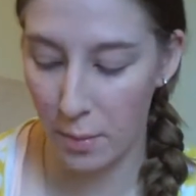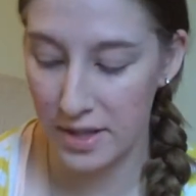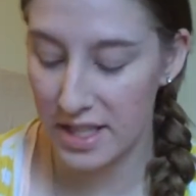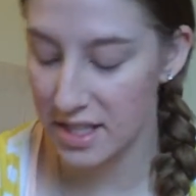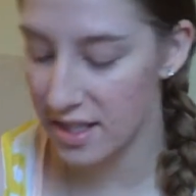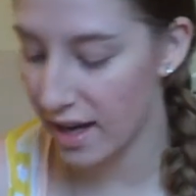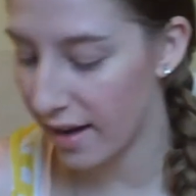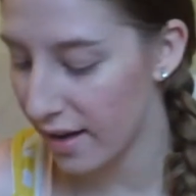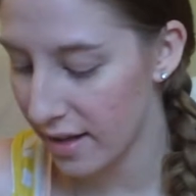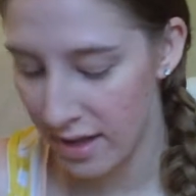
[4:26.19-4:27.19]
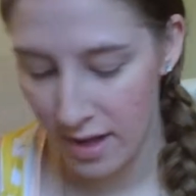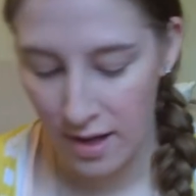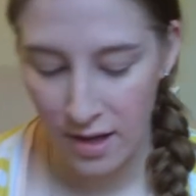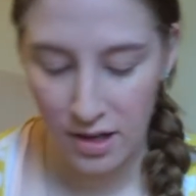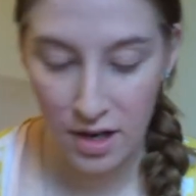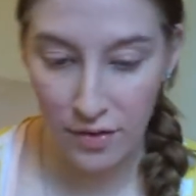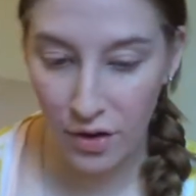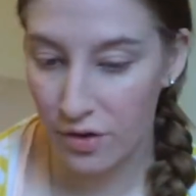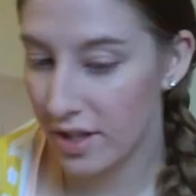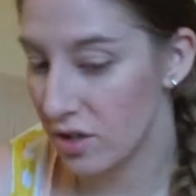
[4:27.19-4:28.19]
But this
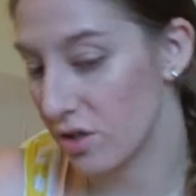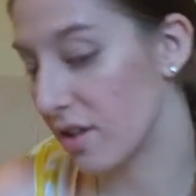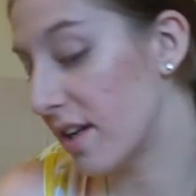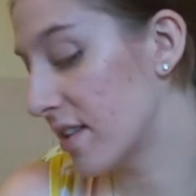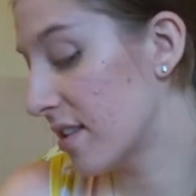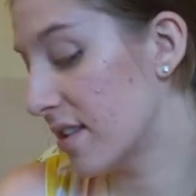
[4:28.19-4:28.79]
CoverGirl Nature Luxe,